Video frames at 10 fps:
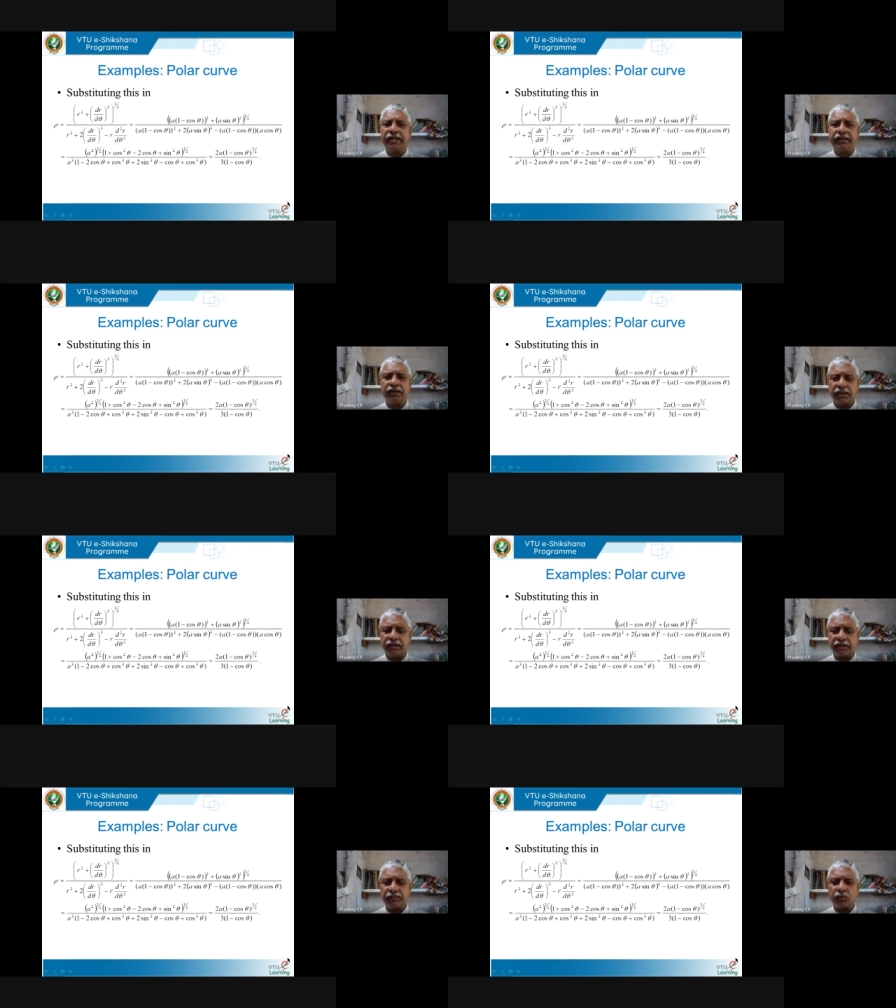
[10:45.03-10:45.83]
I'll
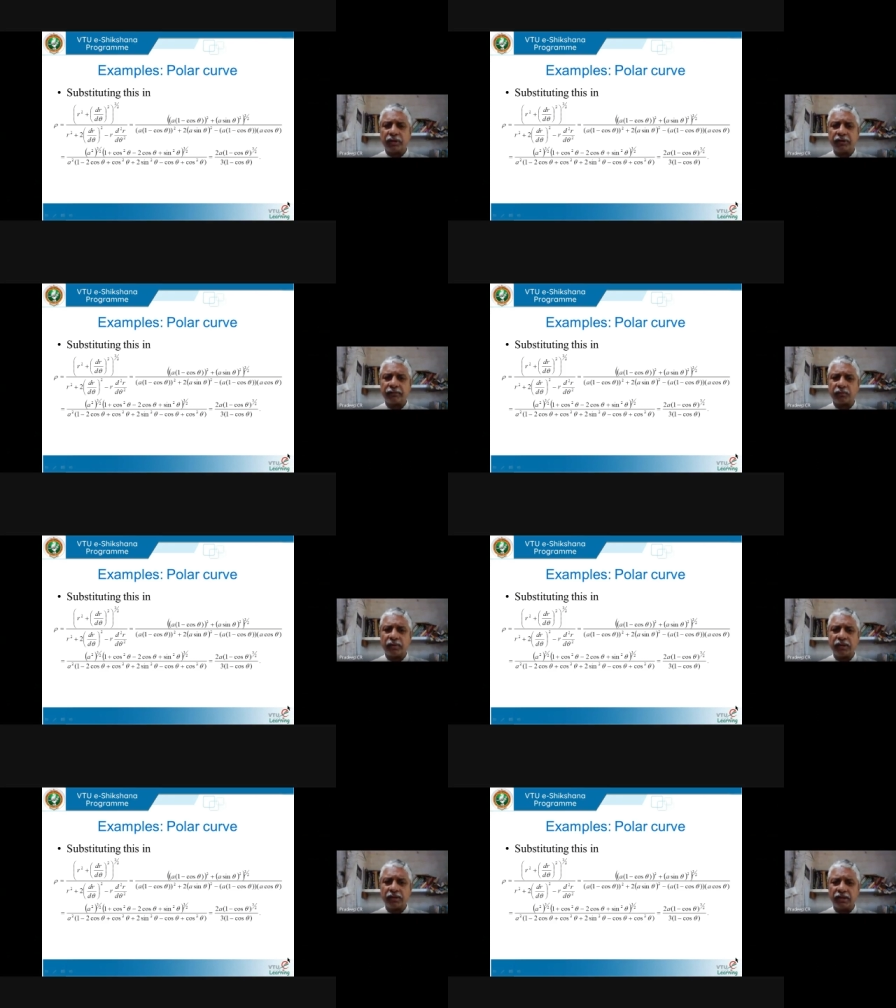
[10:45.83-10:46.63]
keep quiet for one, uh,
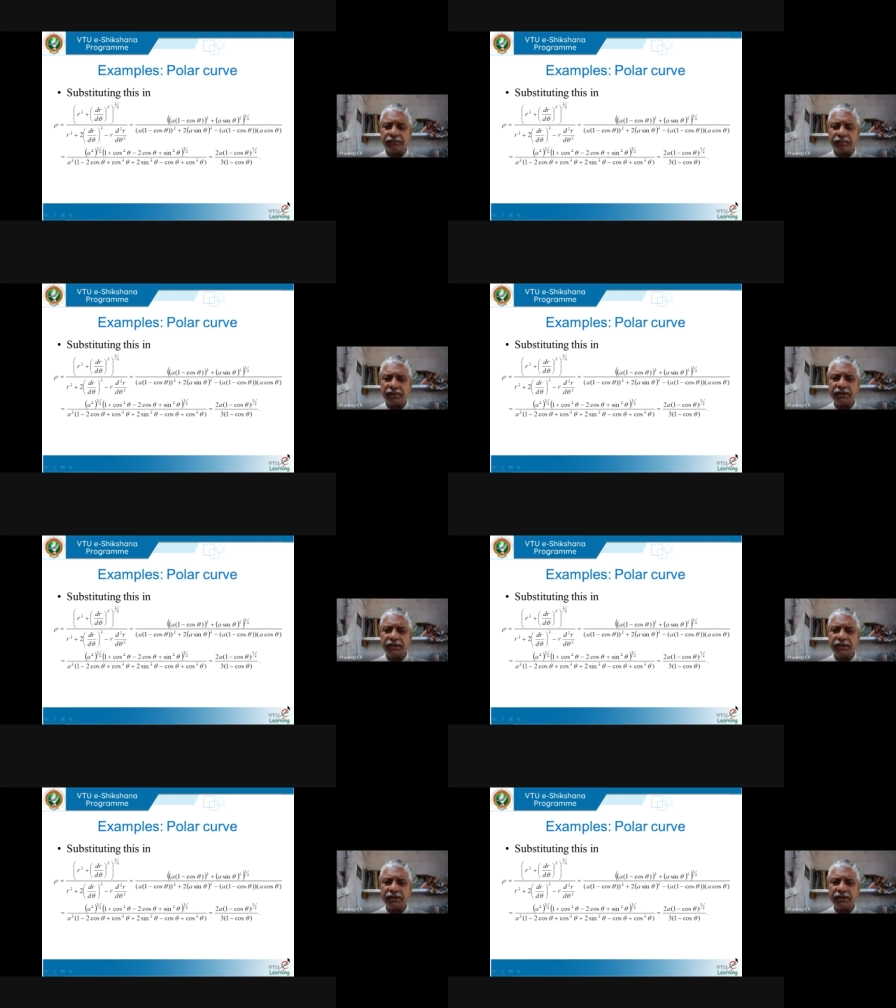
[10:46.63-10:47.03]
half a minute.